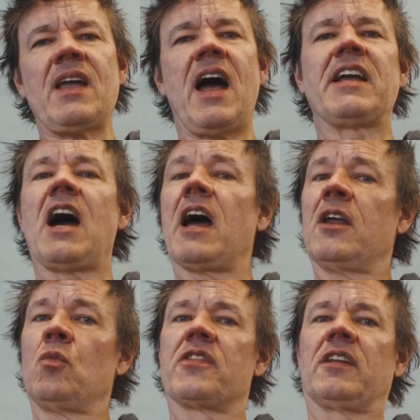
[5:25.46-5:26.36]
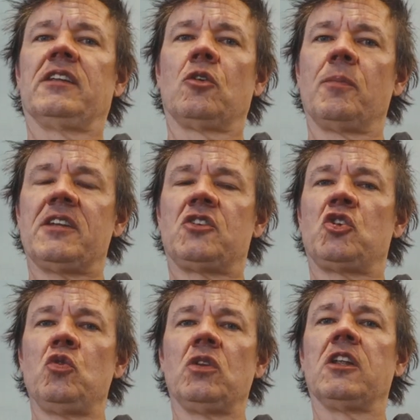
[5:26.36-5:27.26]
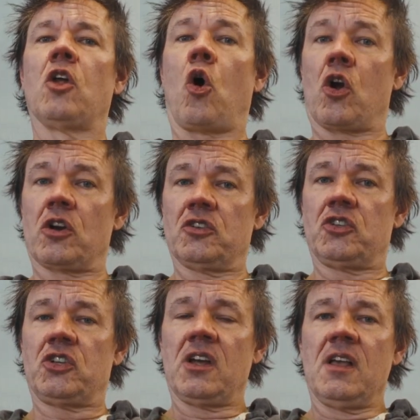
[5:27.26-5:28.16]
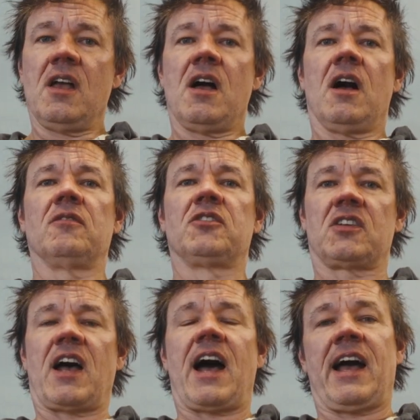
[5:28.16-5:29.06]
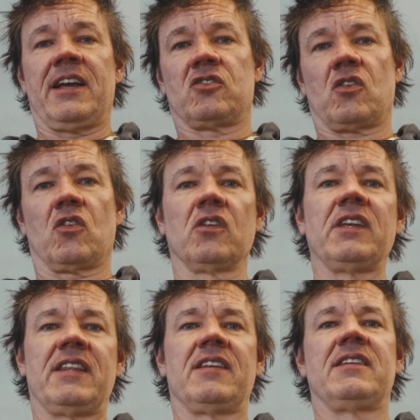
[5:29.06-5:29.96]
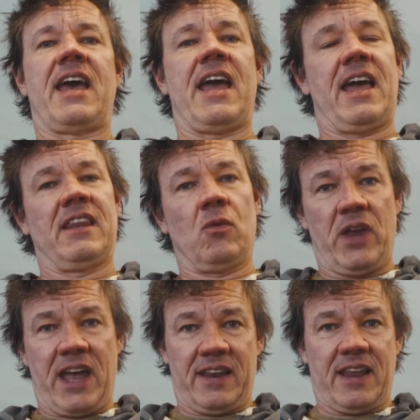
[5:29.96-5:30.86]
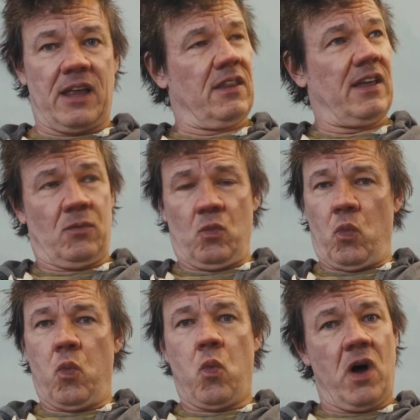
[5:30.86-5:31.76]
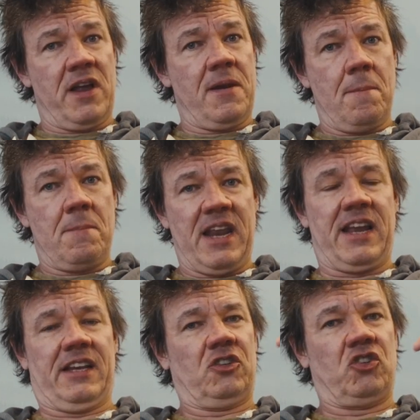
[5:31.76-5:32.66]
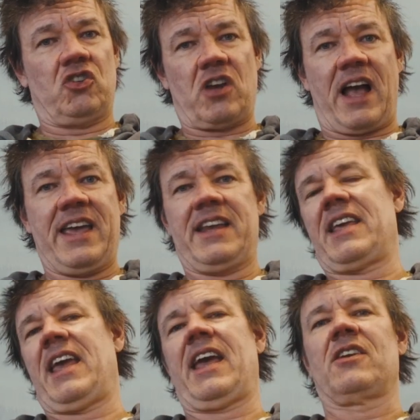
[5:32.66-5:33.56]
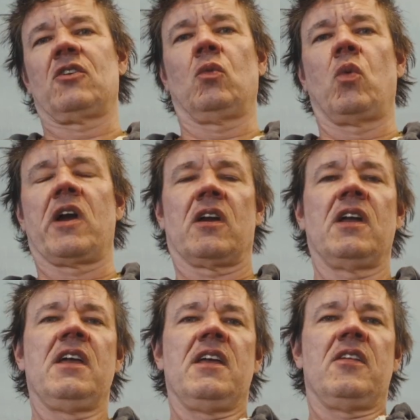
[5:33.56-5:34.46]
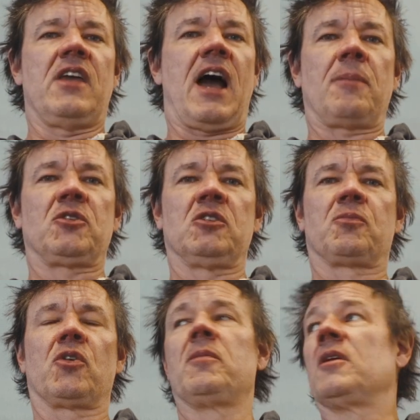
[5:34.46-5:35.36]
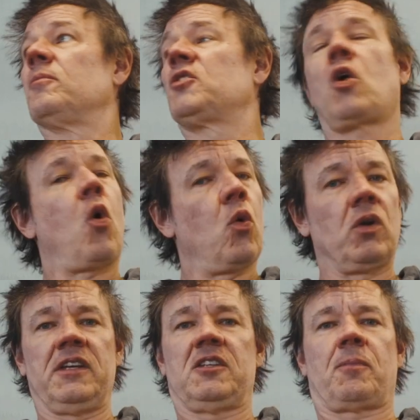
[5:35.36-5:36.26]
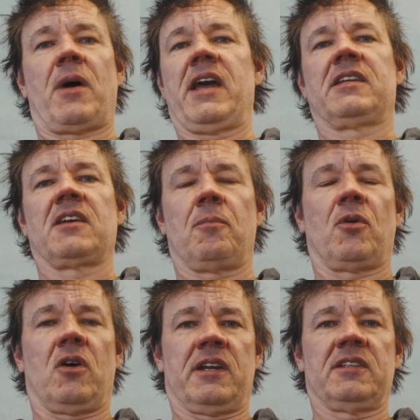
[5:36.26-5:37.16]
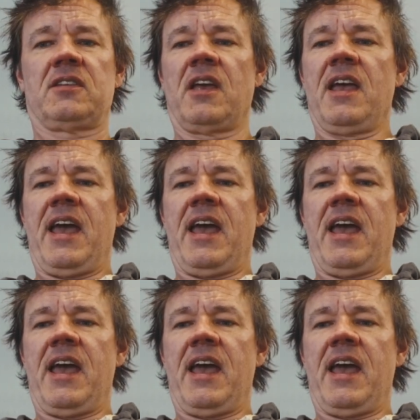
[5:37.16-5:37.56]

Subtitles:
I got in with a little bit too large of size early in the day. And then we had that 1 minute giant candle where the options premium totally spiked up on us.